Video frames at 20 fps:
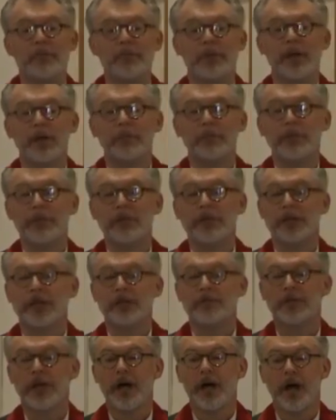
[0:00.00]
people
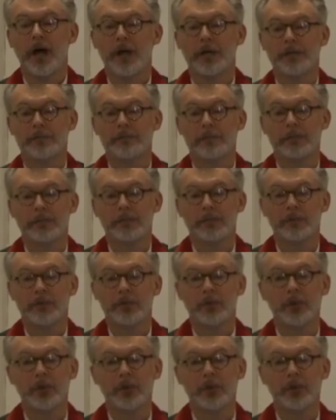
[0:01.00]
leave the hospital